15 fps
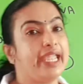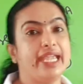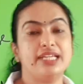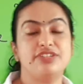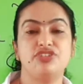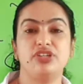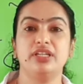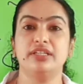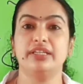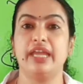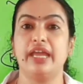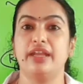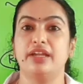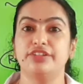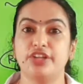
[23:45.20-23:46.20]
A gene
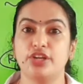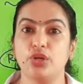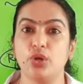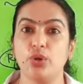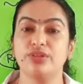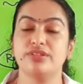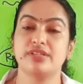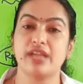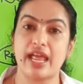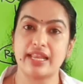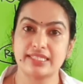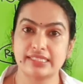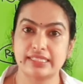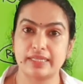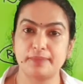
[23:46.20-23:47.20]
can undergo
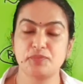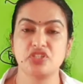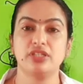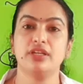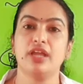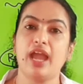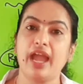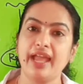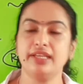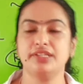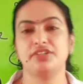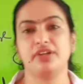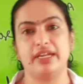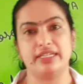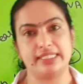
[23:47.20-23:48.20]
transcription
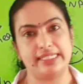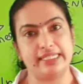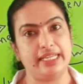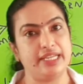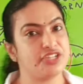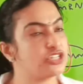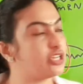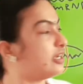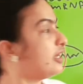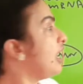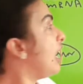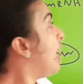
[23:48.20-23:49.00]
and translation.